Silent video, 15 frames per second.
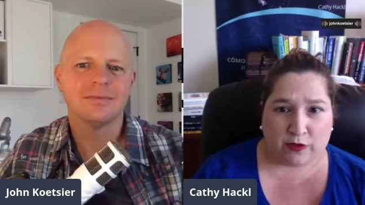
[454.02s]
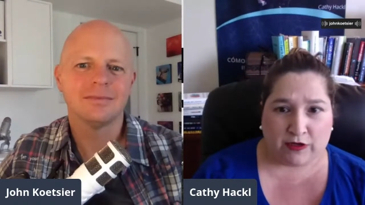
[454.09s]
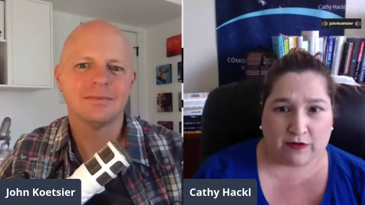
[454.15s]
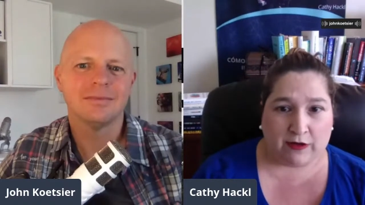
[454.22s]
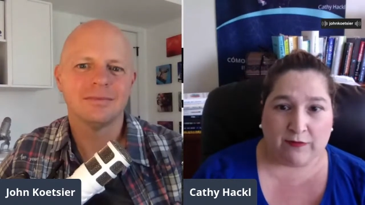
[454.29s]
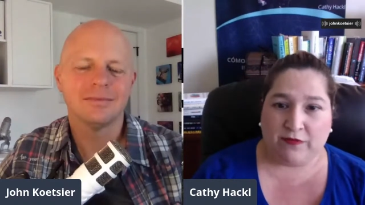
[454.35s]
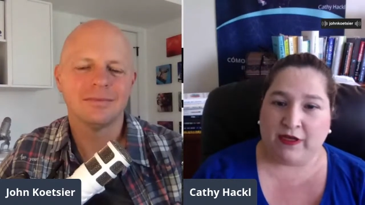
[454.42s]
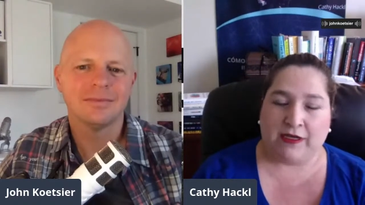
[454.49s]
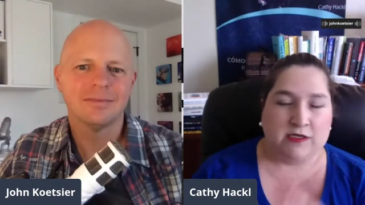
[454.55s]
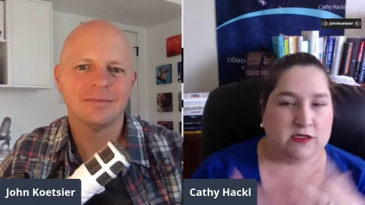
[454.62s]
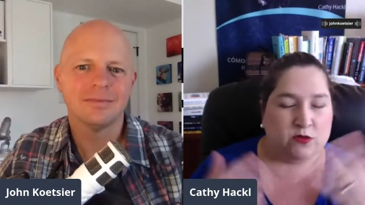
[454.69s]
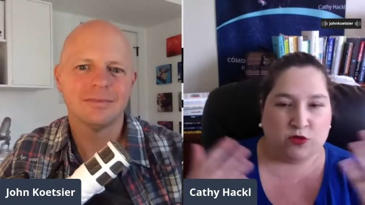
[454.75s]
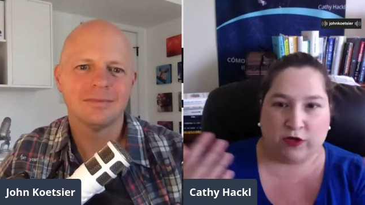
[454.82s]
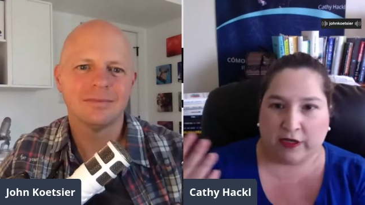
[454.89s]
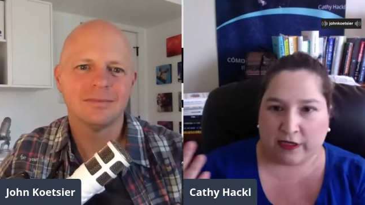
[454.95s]
Speaker 1: it, uh, like
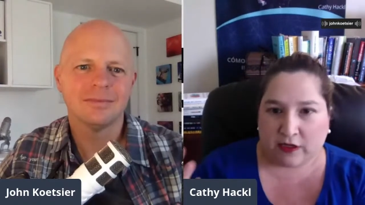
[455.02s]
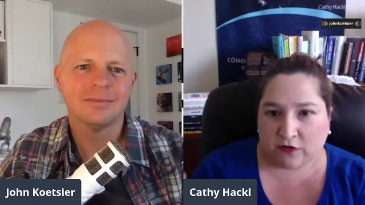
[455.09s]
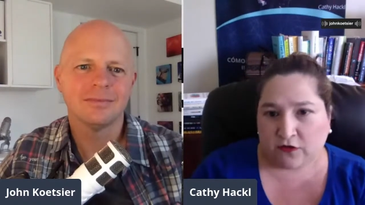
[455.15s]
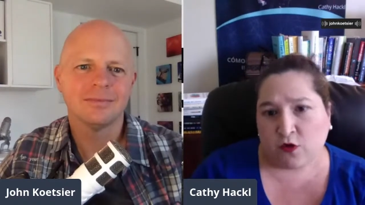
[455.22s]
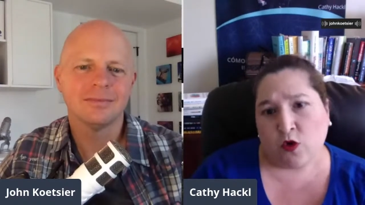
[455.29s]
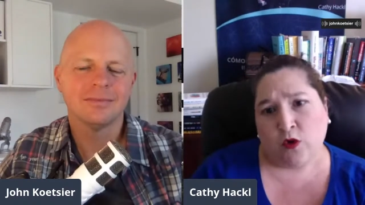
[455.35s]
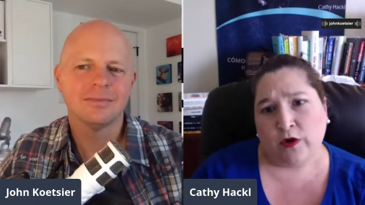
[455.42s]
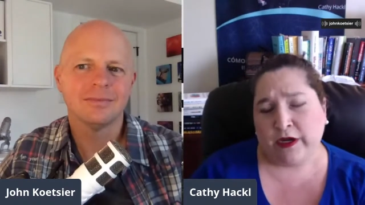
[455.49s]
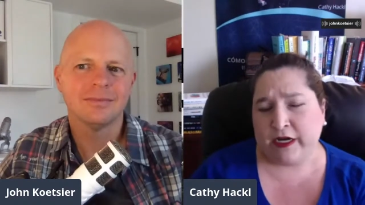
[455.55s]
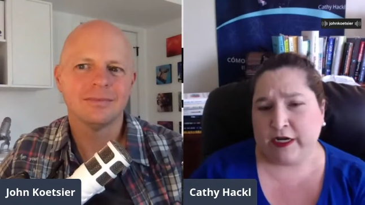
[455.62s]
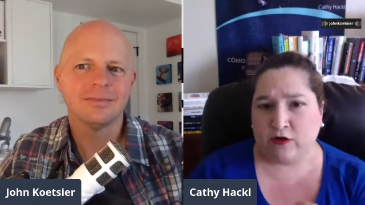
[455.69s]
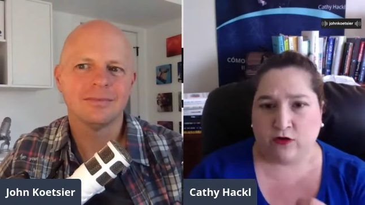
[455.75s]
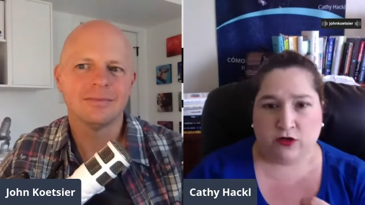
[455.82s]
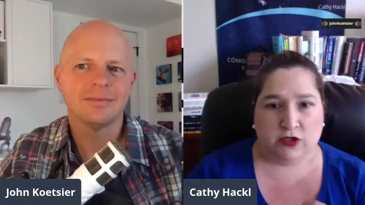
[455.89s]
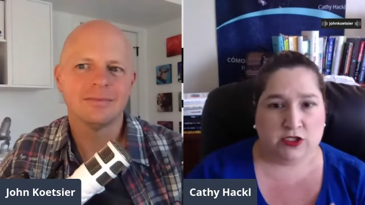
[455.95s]
somewhere like The Void
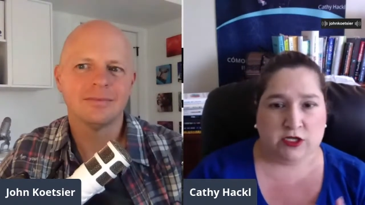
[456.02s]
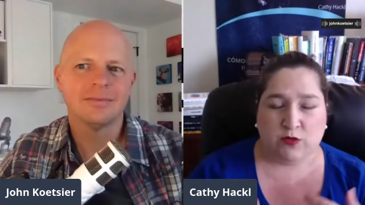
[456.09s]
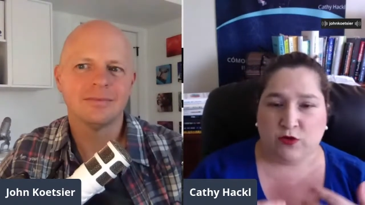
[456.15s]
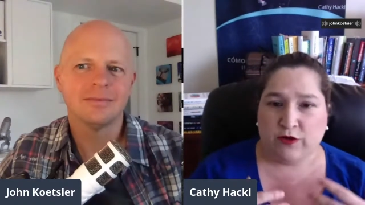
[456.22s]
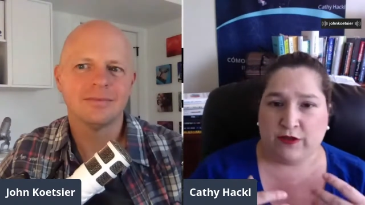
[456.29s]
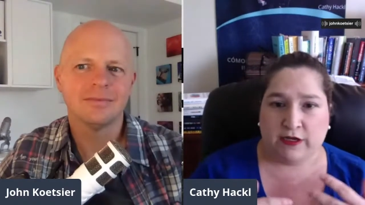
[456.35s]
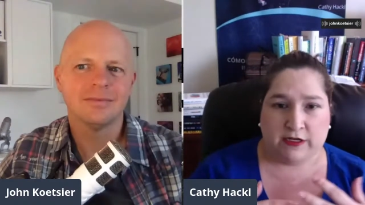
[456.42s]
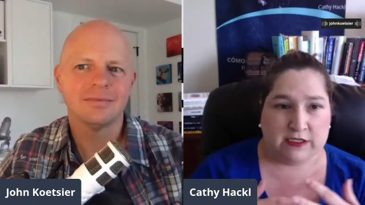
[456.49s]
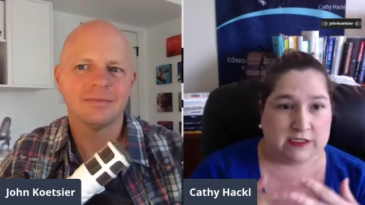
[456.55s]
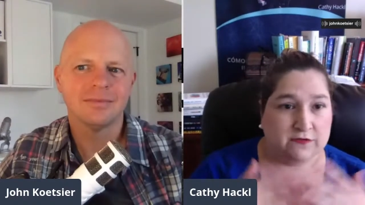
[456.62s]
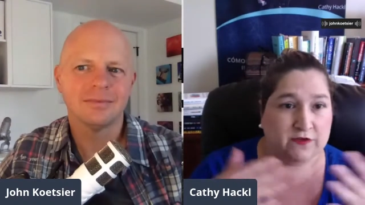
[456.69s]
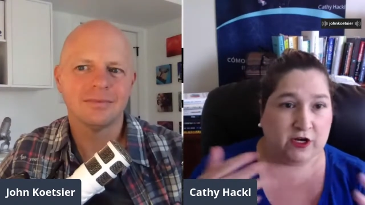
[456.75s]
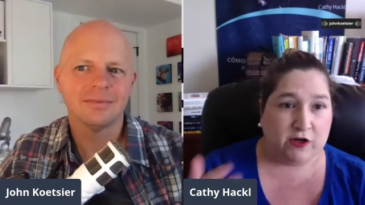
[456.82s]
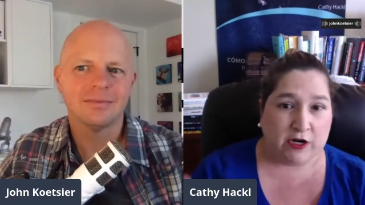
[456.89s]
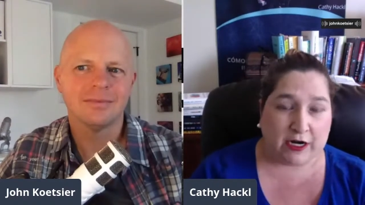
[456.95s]
or, or somewhere there's a
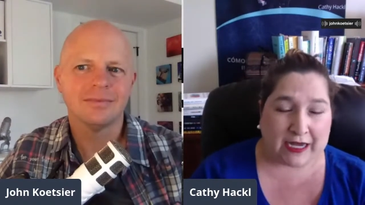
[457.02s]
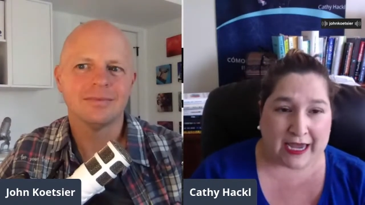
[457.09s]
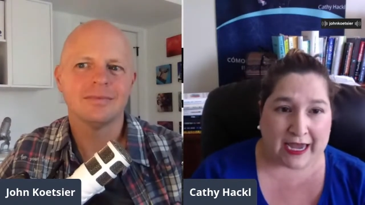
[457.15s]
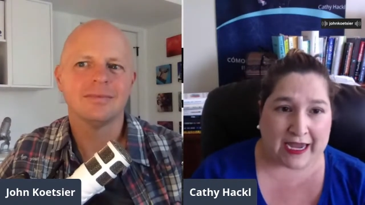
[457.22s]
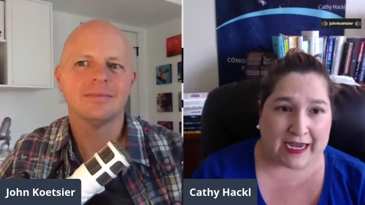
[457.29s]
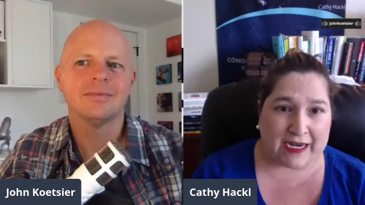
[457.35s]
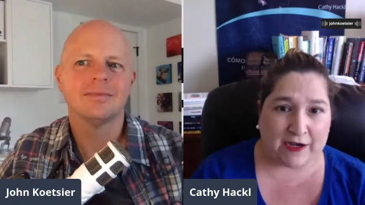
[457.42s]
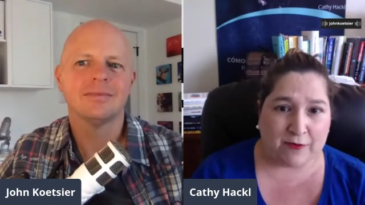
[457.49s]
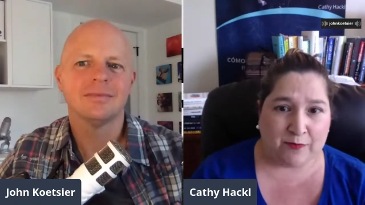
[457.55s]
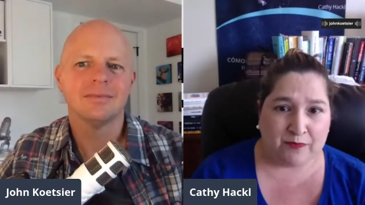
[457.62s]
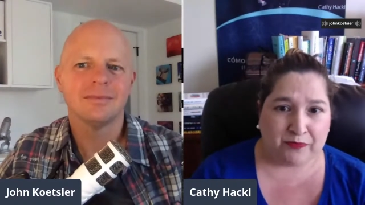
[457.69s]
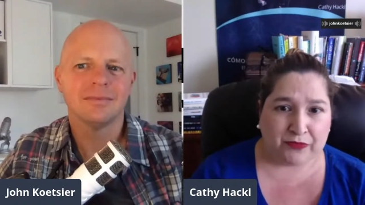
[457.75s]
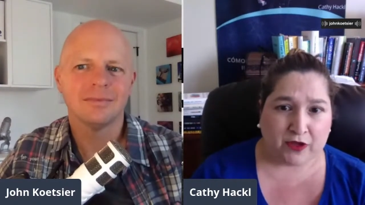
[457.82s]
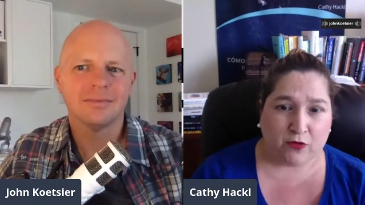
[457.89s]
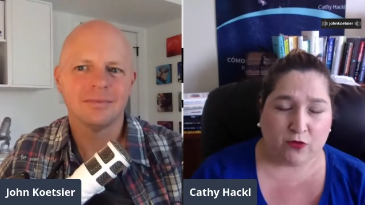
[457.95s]
VR arcade,
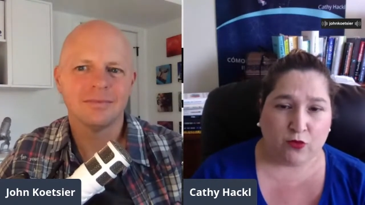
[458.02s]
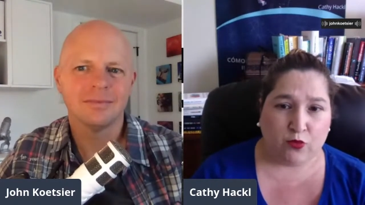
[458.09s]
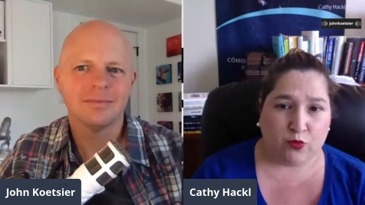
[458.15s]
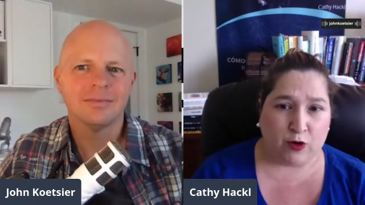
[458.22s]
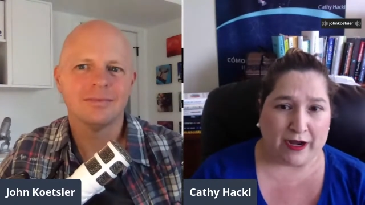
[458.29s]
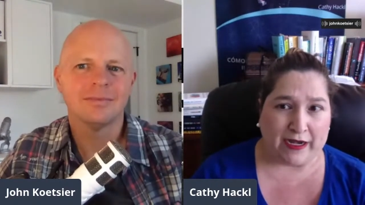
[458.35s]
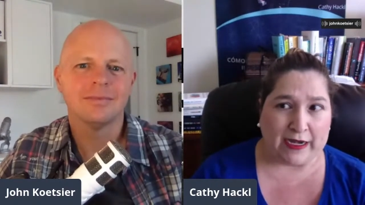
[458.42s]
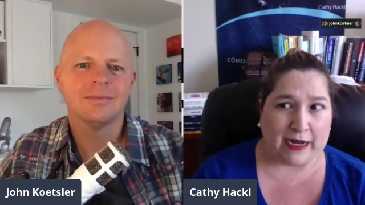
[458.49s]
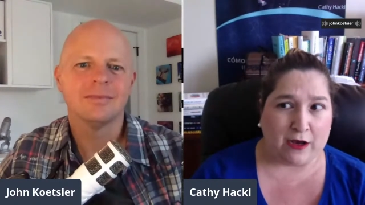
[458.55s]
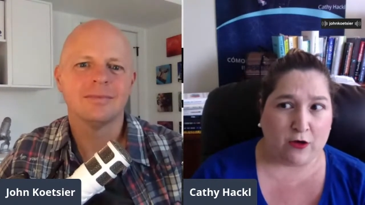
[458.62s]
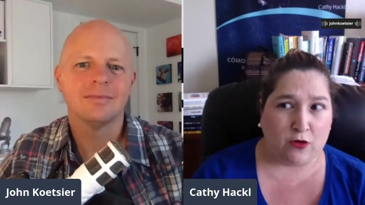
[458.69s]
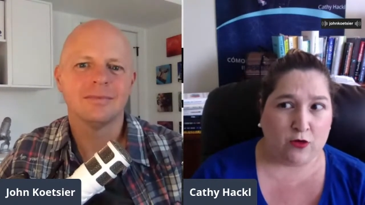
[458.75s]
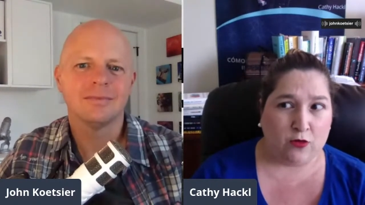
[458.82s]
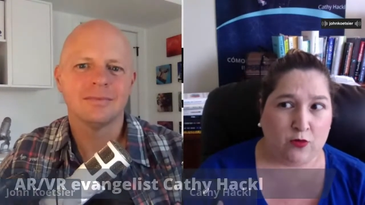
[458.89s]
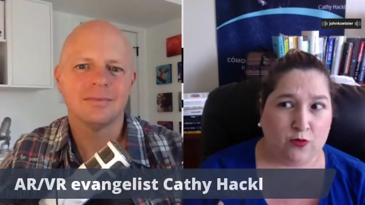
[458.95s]
right
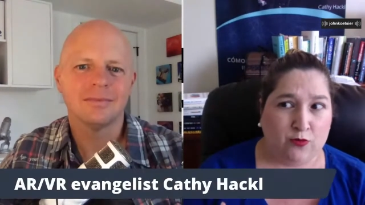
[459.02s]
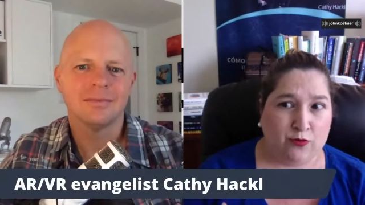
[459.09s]
now